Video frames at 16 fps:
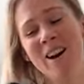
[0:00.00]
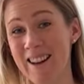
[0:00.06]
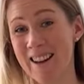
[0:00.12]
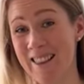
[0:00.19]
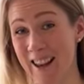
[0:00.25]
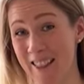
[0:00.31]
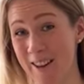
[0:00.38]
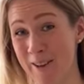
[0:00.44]

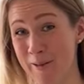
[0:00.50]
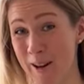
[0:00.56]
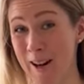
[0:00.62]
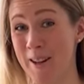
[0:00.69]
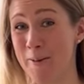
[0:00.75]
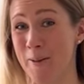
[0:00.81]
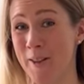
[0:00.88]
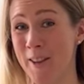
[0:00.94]
Another
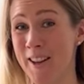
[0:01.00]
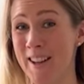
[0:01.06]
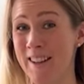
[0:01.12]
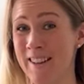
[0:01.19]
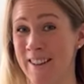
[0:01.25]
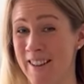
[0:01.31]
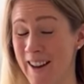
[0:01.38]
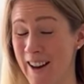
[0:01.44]
random
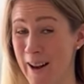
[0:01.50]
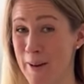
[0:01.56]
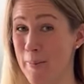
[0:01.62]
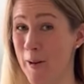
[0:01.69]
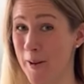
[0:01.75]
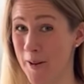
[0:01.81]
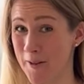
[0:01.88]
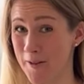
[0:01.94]
thing I
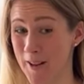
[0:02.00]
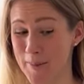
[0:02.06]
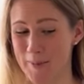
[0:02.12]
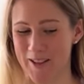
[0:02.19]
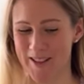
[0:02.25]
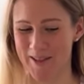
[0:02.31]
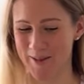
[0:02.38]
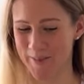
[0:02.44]
bought off
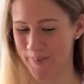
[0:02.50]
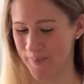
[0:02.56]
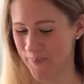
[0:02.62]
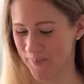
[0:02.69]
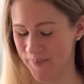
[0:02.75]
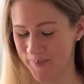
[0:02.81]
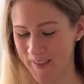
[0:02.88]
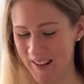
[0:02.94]
Amazon.
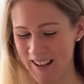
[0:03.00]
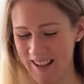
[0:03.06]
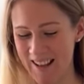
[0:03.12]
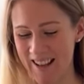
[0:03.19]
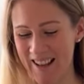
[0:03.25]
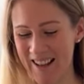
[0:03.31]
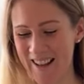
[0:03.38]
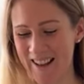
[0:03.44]

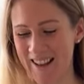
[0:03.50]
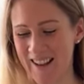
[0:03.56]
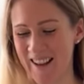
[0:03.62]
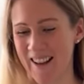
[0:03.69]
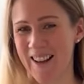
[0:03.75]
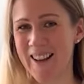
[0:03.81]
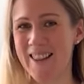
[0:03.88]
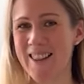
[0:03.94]

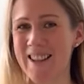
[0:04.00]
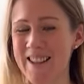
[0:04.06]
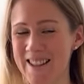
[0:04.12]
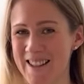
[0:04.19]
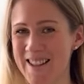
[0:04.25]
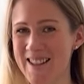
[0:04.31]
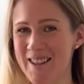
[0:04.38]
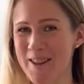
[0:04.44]
This
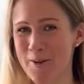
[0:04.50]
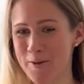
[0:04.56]
is a